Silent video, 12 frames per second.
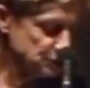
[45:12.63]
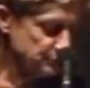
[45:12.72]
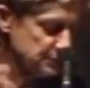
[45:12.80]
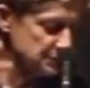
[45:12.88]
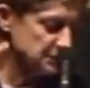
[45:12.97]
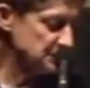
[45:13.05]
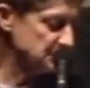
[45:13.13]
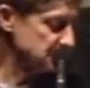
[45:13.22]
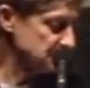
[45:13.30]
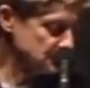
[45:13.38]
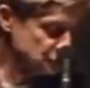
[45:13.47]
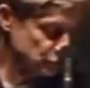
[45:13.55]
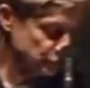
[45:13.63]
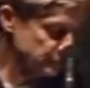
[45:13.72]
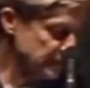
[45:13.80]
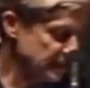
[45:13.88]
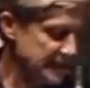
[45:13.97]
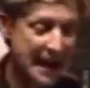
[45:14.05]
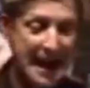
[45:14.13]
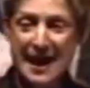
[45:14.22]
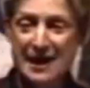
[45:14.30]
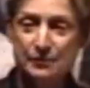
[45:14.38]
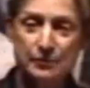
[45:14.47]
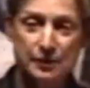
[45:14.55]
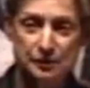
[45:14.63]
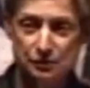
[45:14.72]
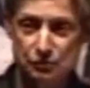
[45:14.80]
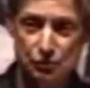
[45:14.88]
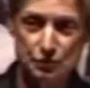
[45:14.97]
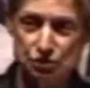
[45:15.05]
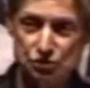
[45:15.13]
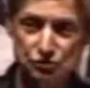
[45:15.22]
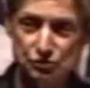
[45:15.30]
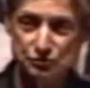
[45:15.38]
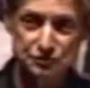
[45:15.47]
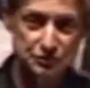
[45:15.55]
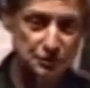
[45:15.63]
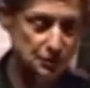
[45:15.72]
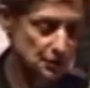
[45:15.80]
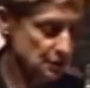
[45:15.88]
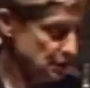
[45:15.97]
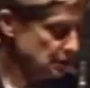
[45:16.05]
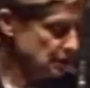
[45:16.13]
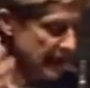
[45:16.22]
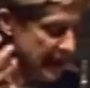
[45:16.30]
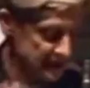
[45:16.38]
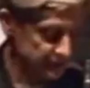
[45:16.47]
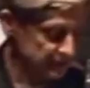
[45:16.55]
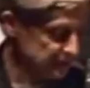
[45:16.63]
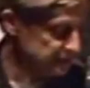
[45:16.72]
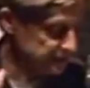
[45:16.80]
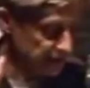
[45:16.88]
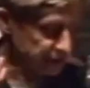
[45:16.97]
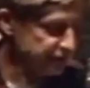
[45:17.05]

be to remain animated creatures, uh, animated and